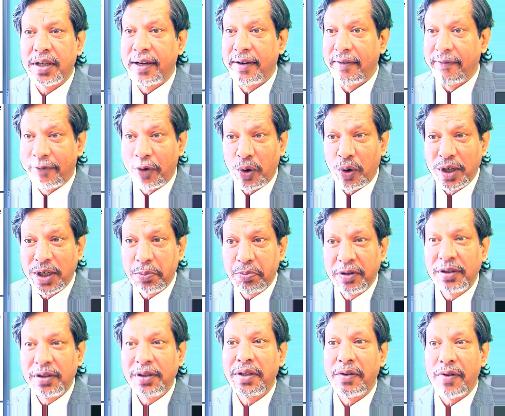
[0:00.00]
it's
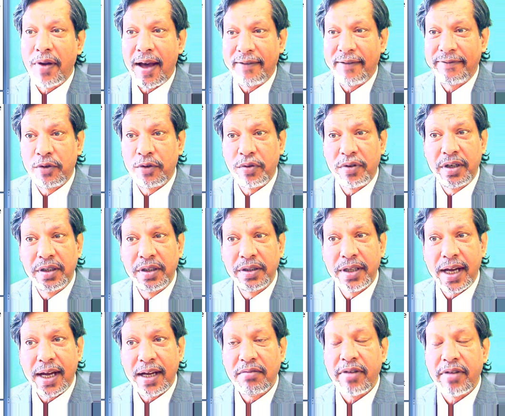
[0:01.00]
unavoidable. You have to
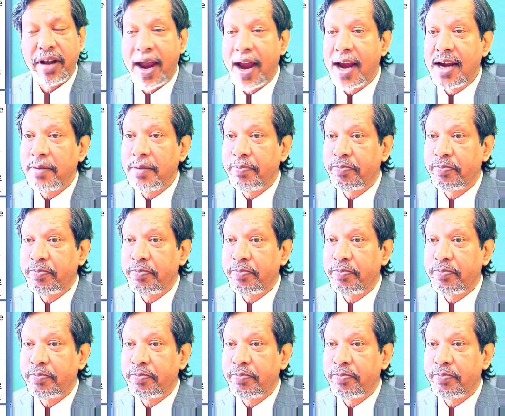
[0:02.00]
learn that.